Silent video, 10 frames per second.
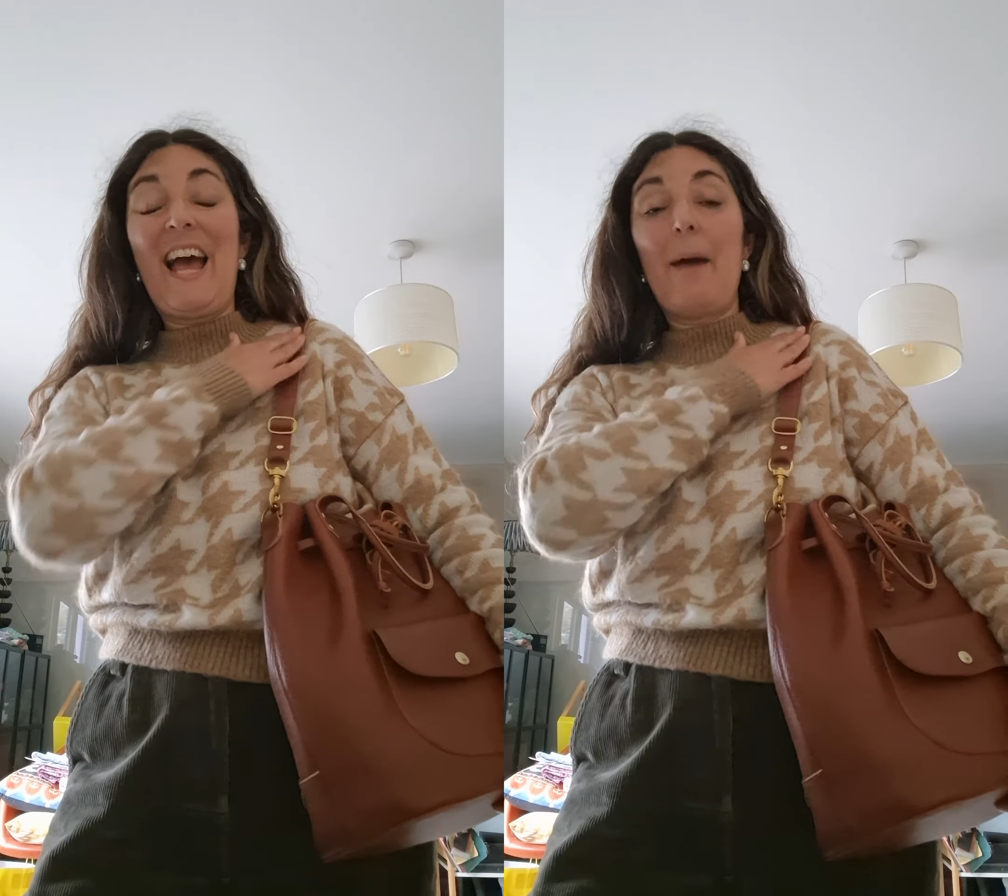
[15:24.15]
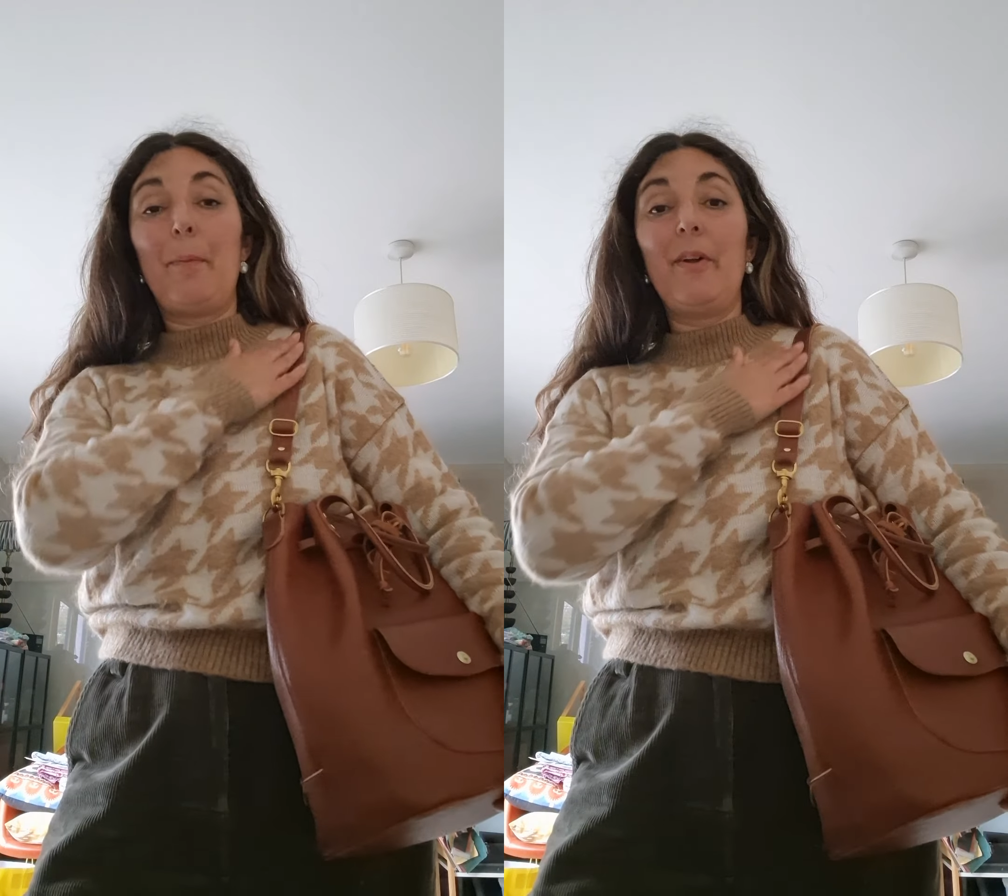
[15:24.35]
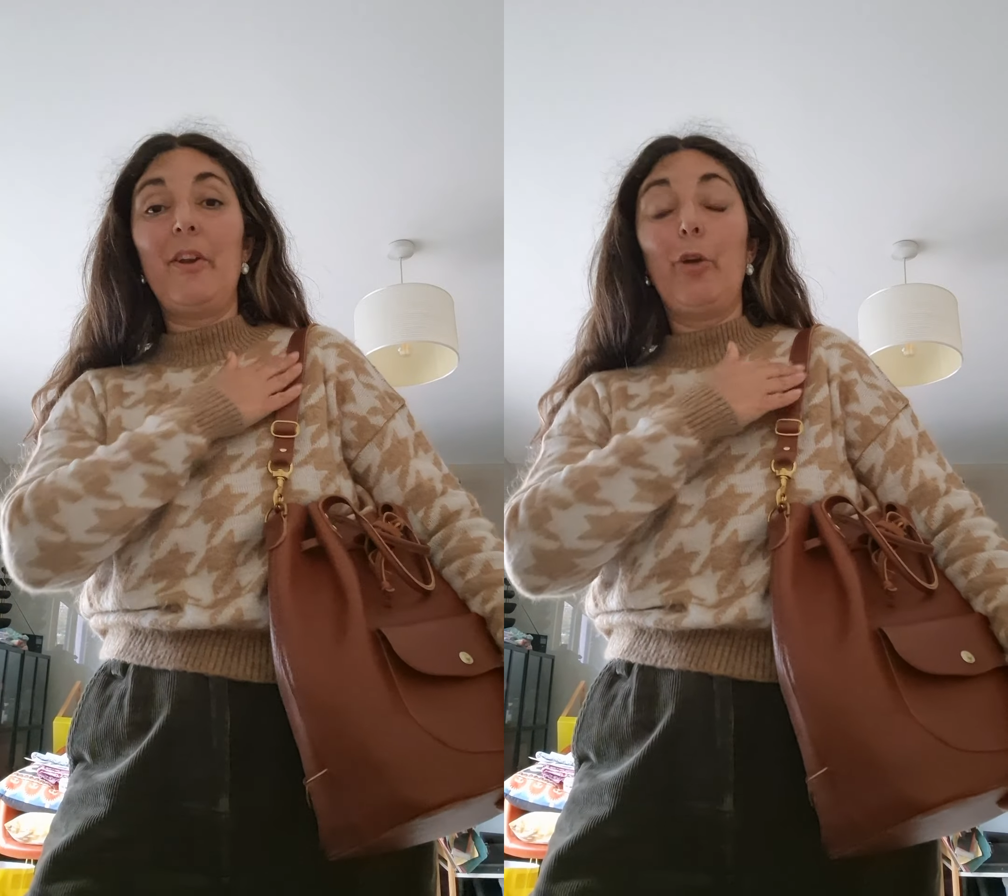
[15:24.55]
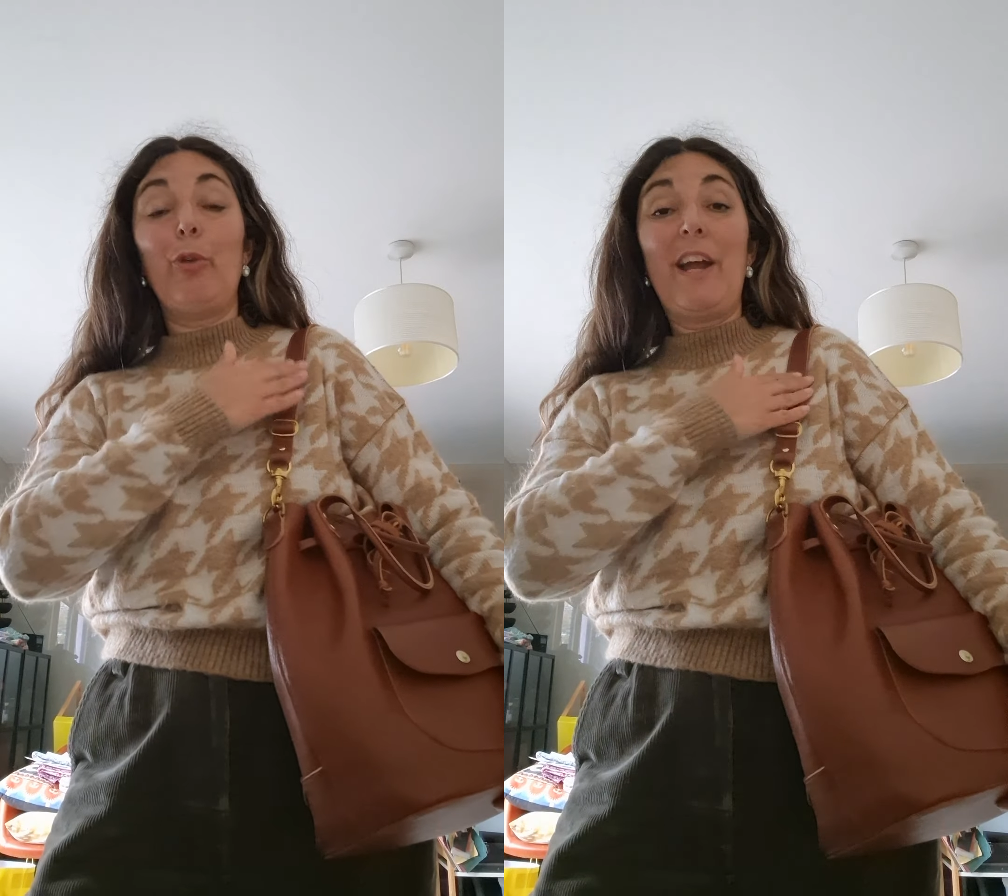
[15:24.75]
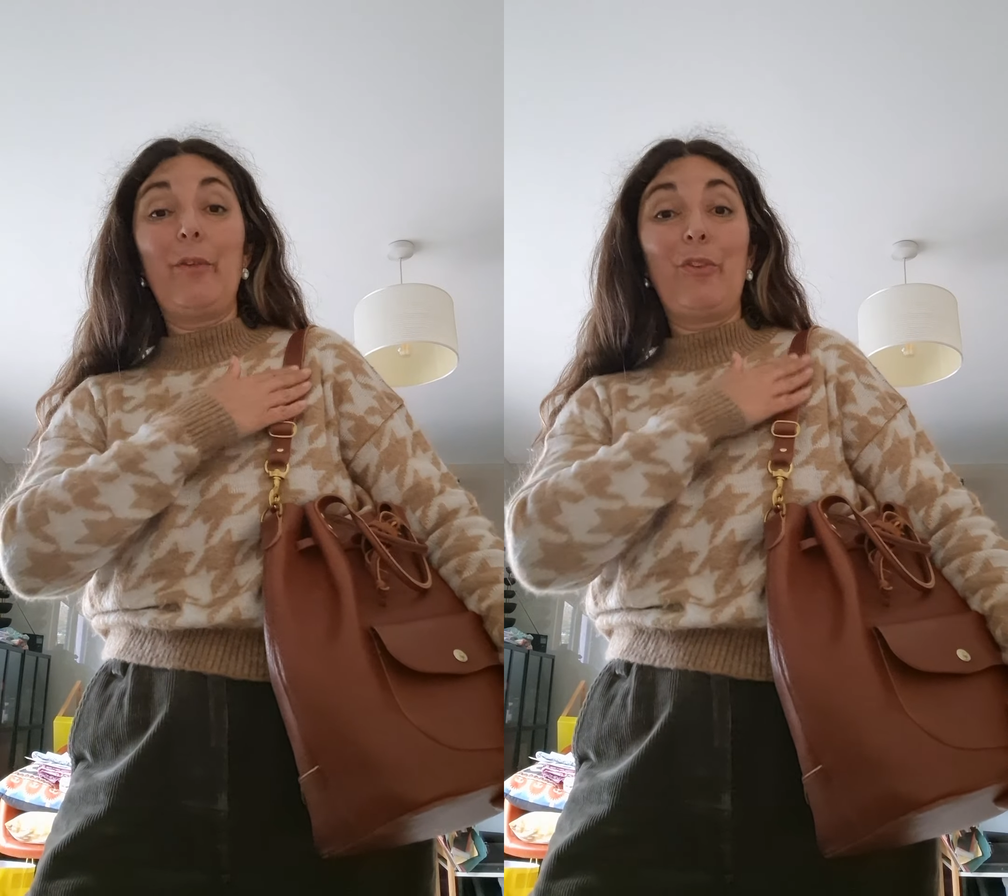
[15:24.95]
happen
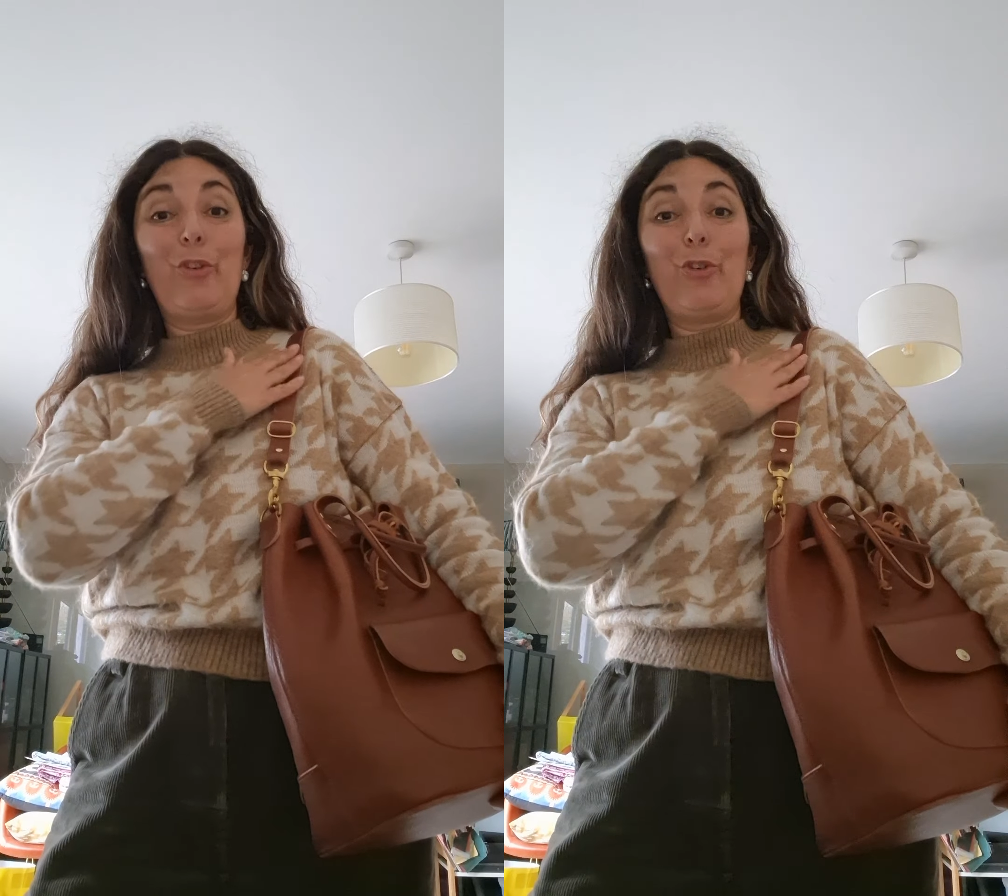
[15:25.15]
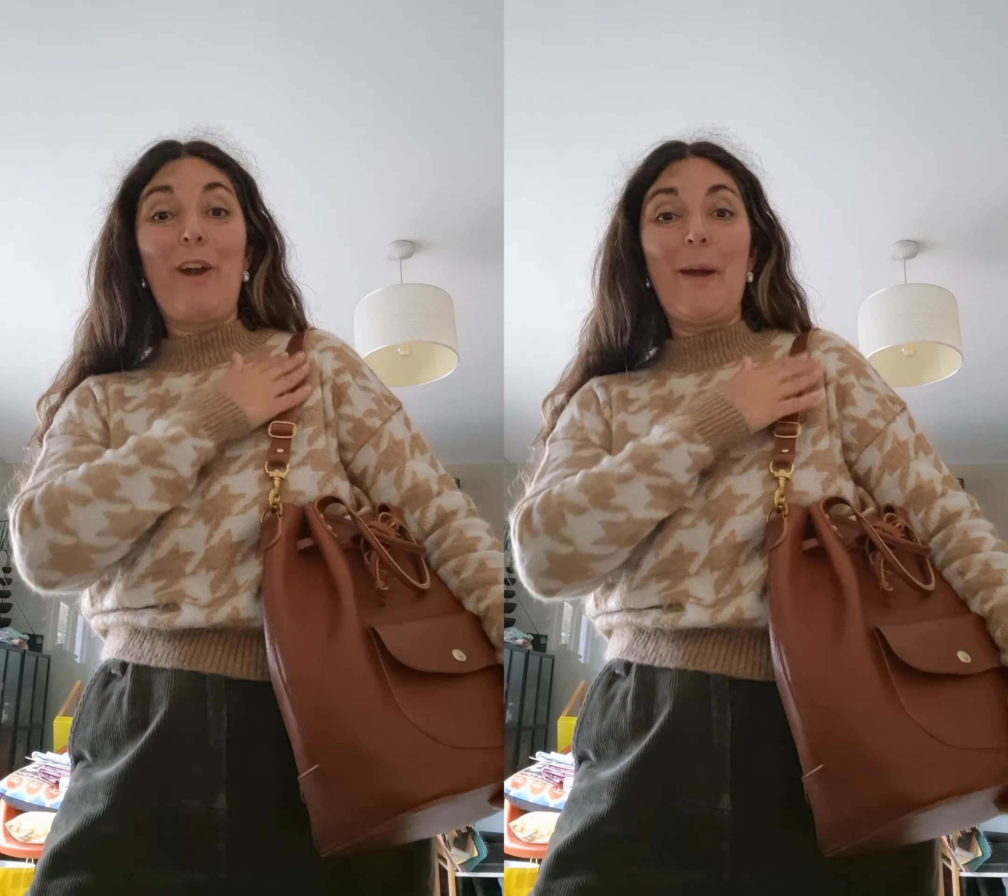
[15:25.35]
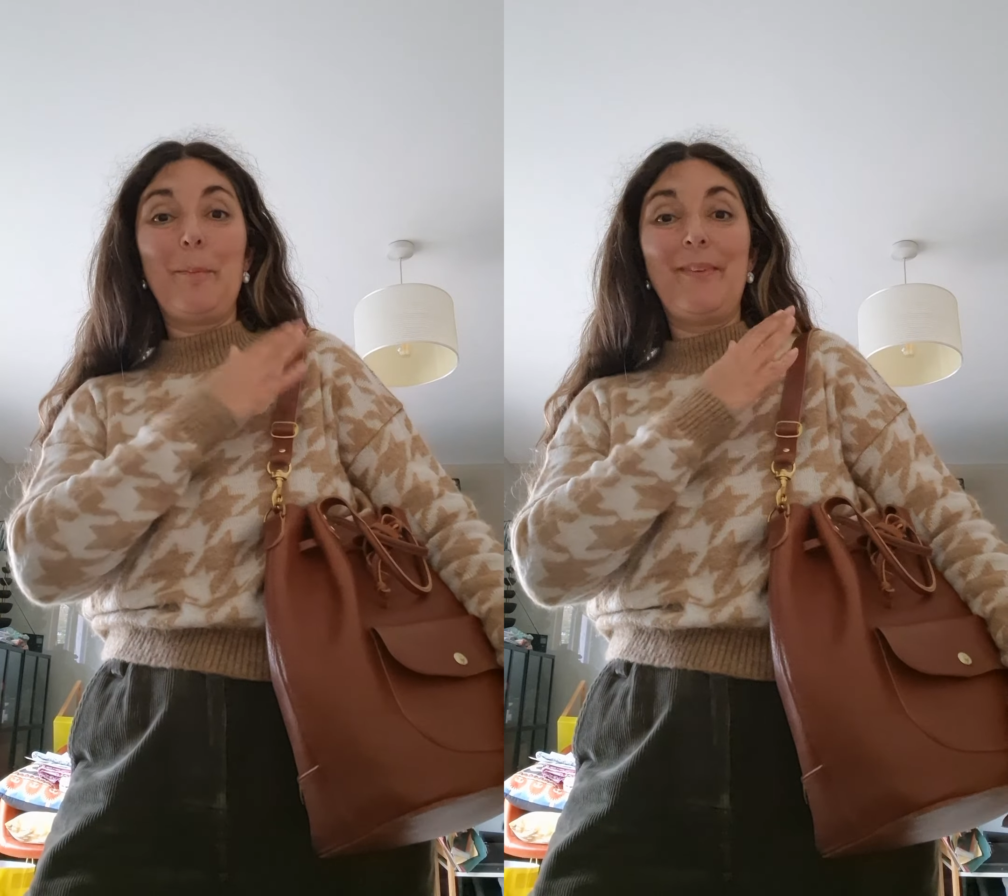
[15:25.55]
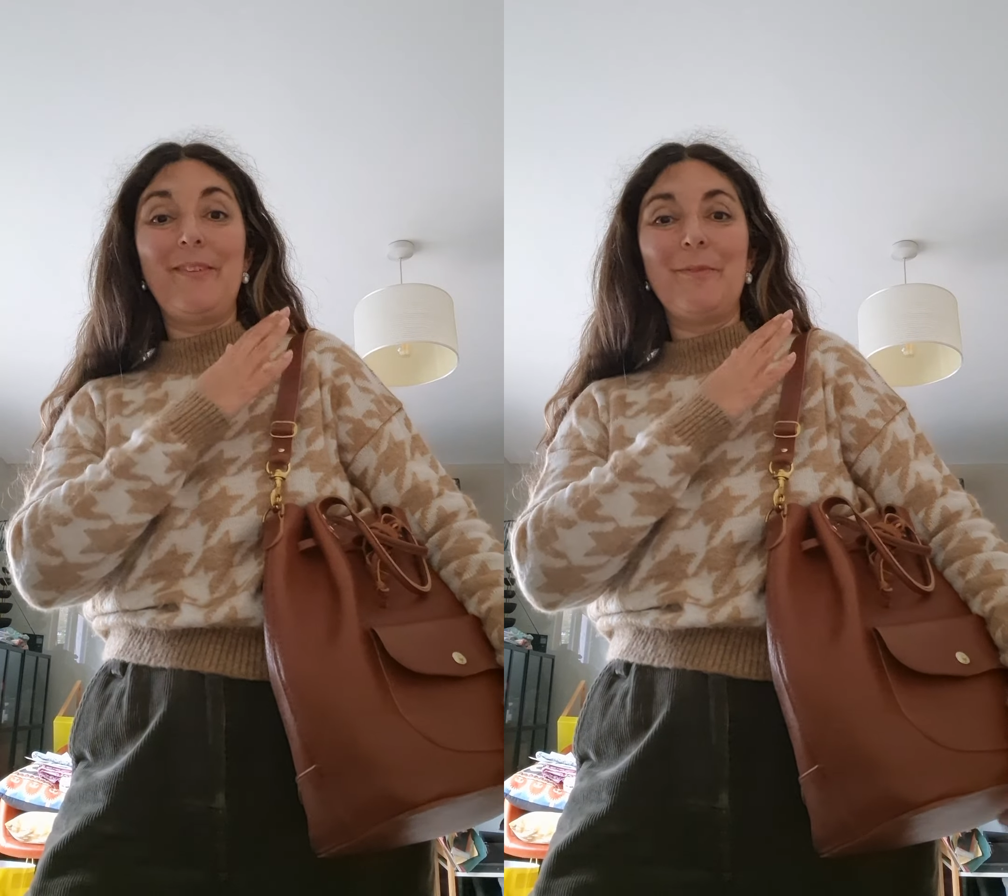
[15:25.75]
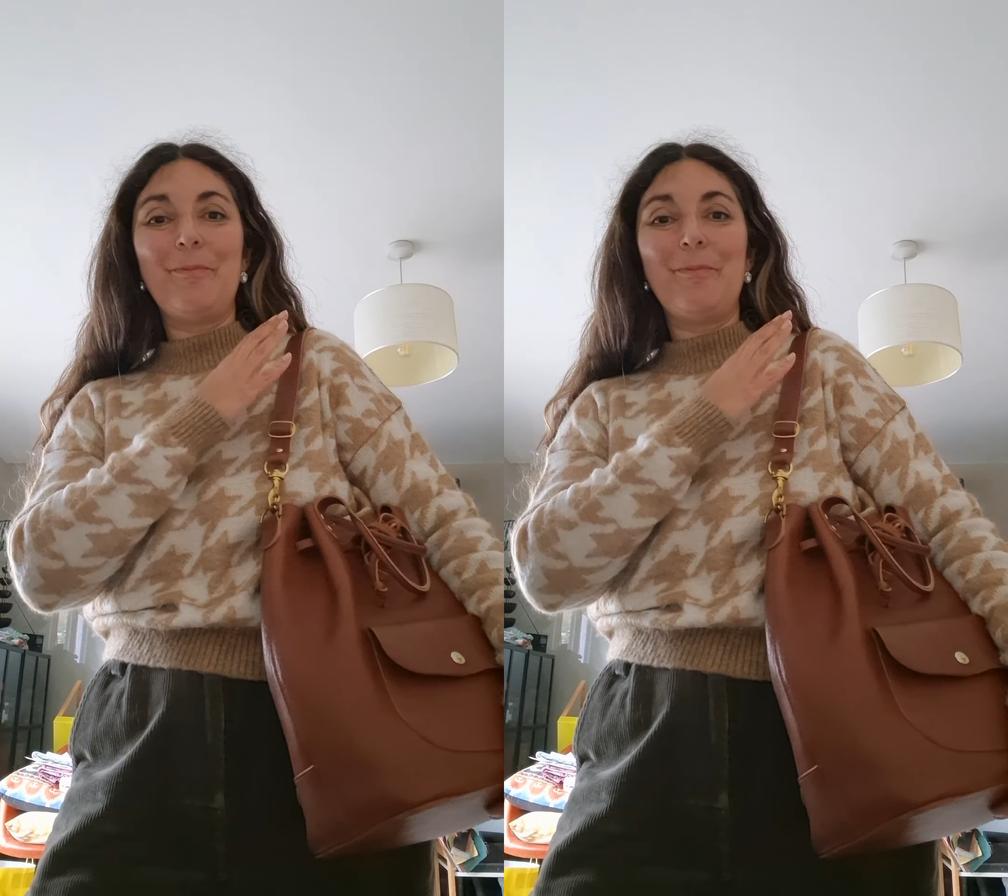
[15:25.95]
around straps.